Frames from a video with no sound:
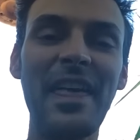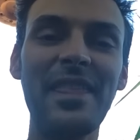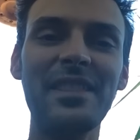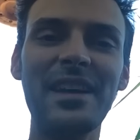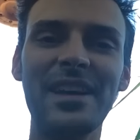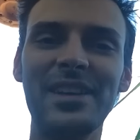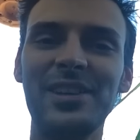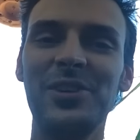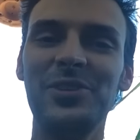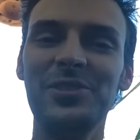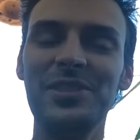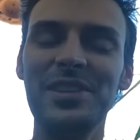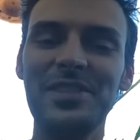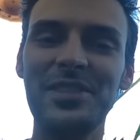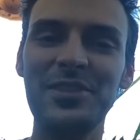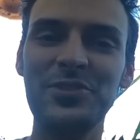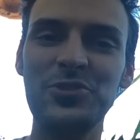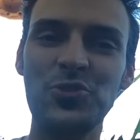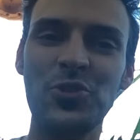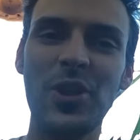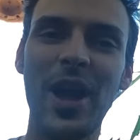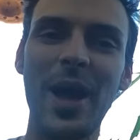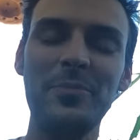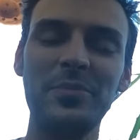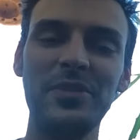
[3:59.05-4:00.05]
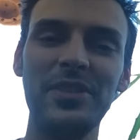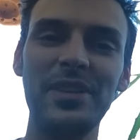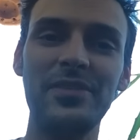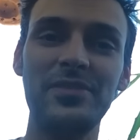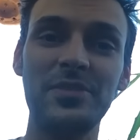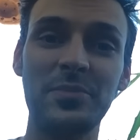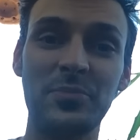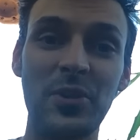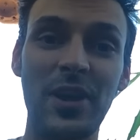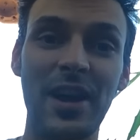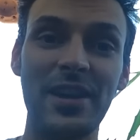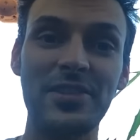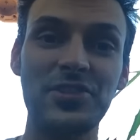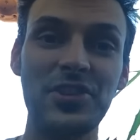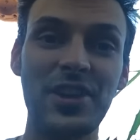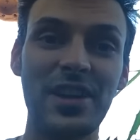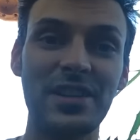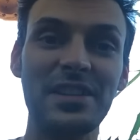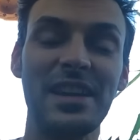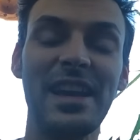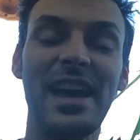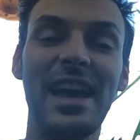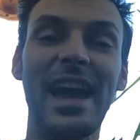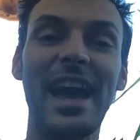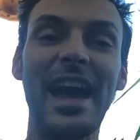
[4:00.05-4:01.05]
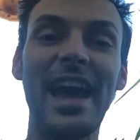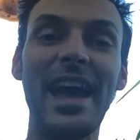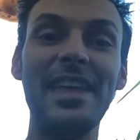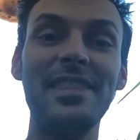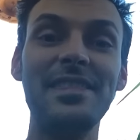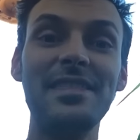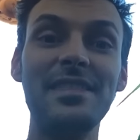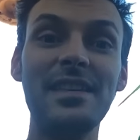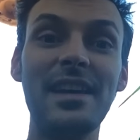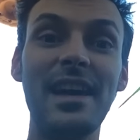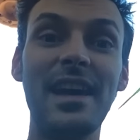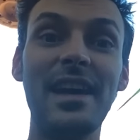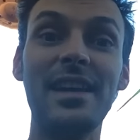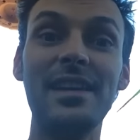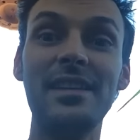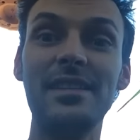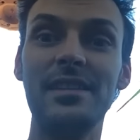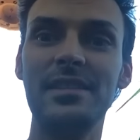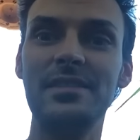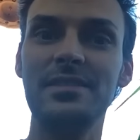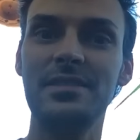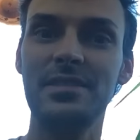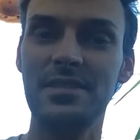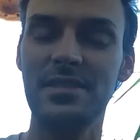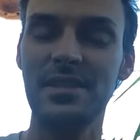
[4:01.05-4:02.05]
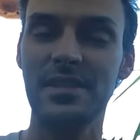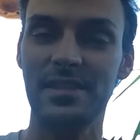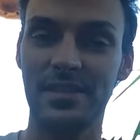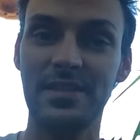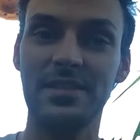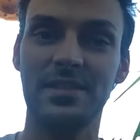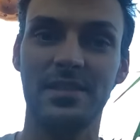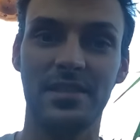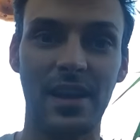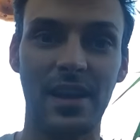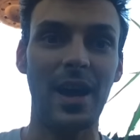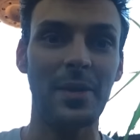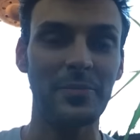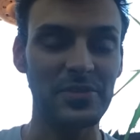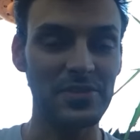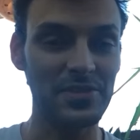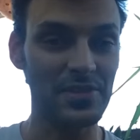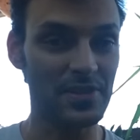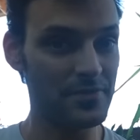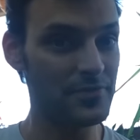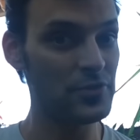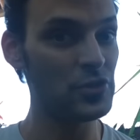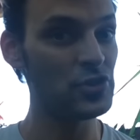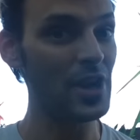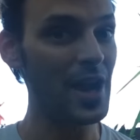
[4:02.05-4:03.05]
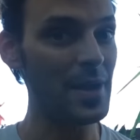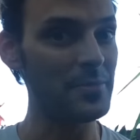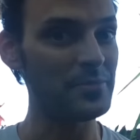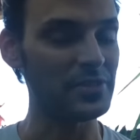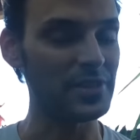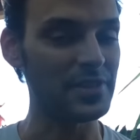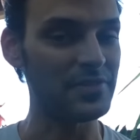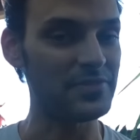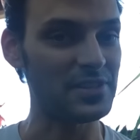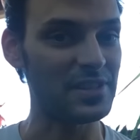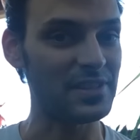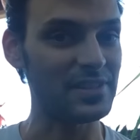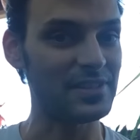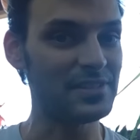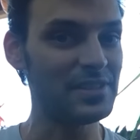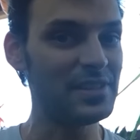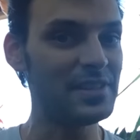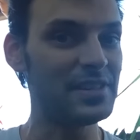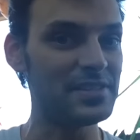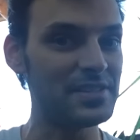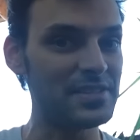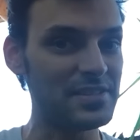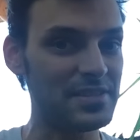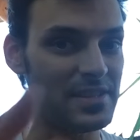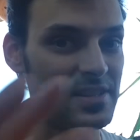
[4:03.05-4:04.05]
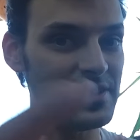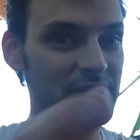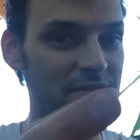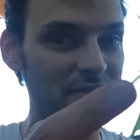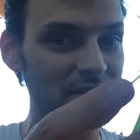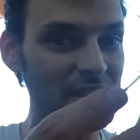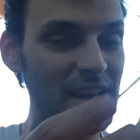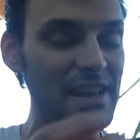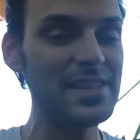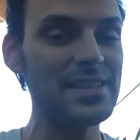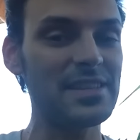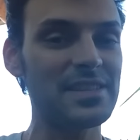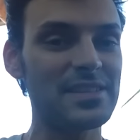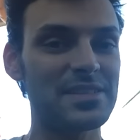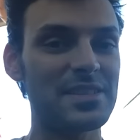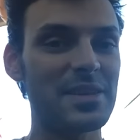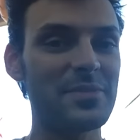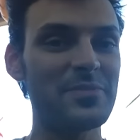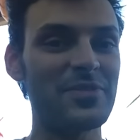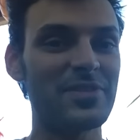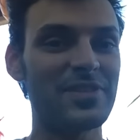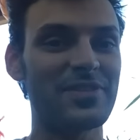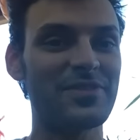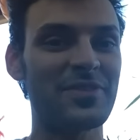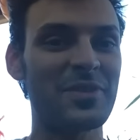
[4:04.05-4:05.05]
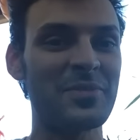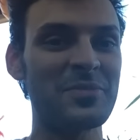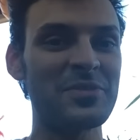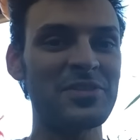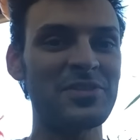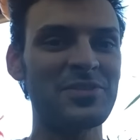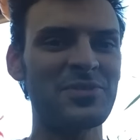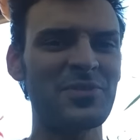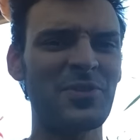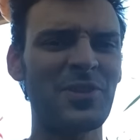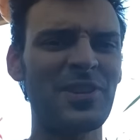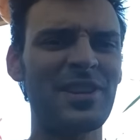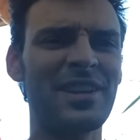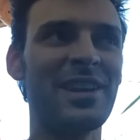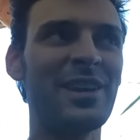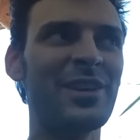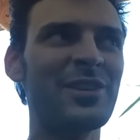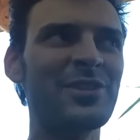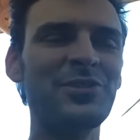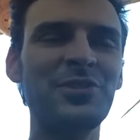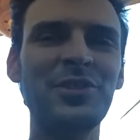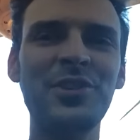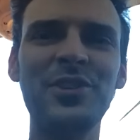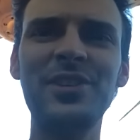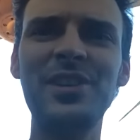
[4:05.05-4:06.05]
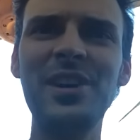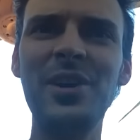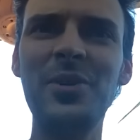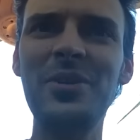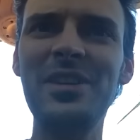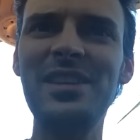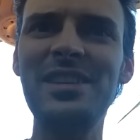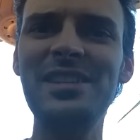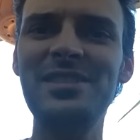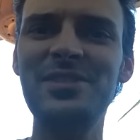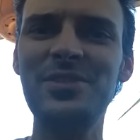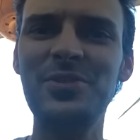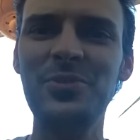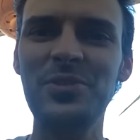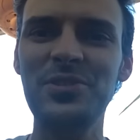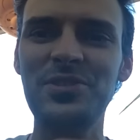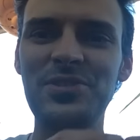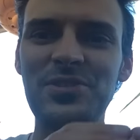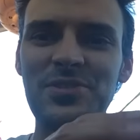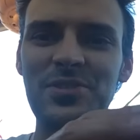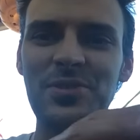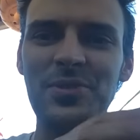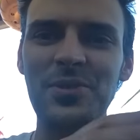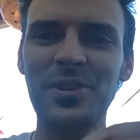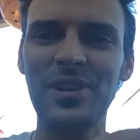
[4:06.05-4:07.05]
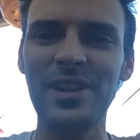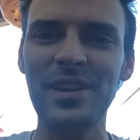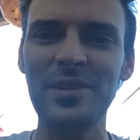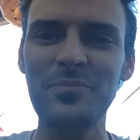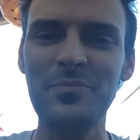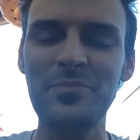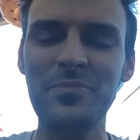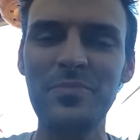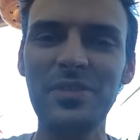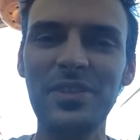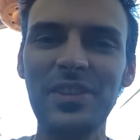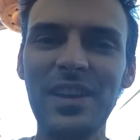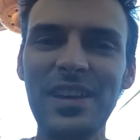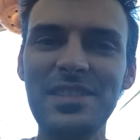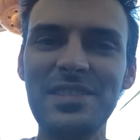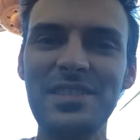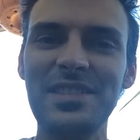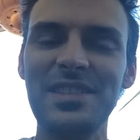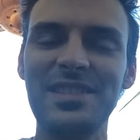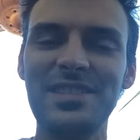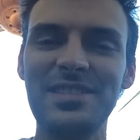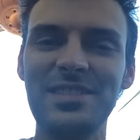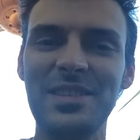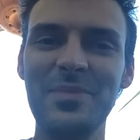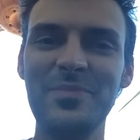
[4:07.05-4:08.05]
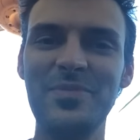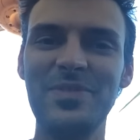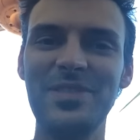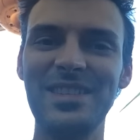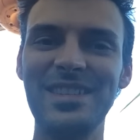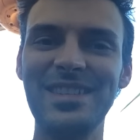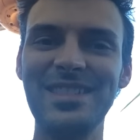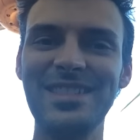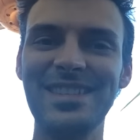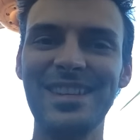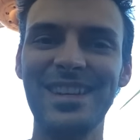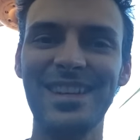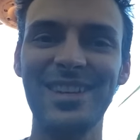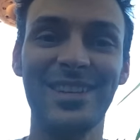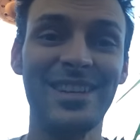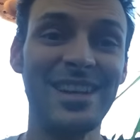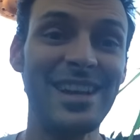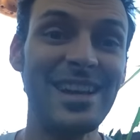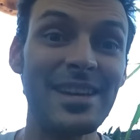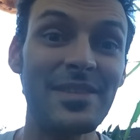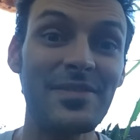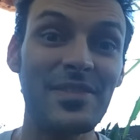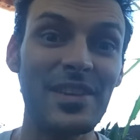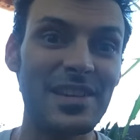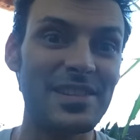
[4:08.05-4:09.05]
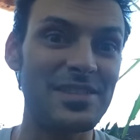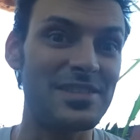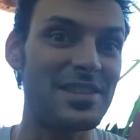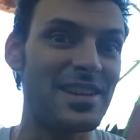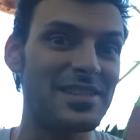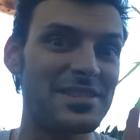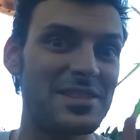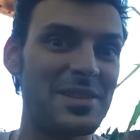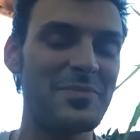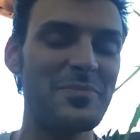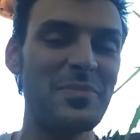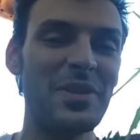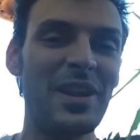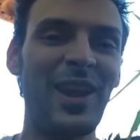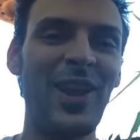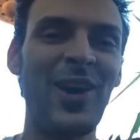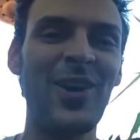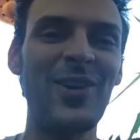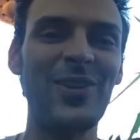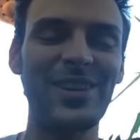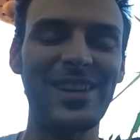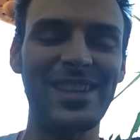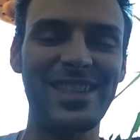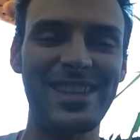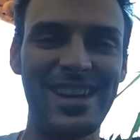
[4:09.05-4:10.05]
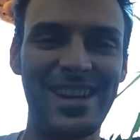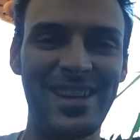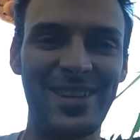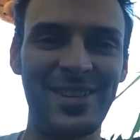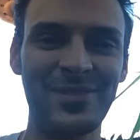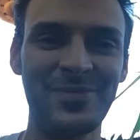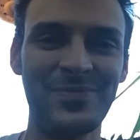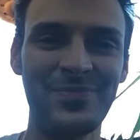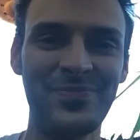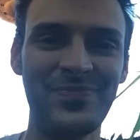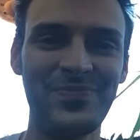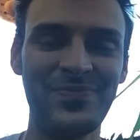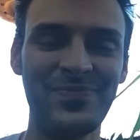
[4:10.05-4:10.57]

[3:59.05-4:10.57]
They called it the Droplift Project. And it's opposite of shoplifting. Instead of taking something from a store, you're going into a store and placing something in there that doesn't belong there.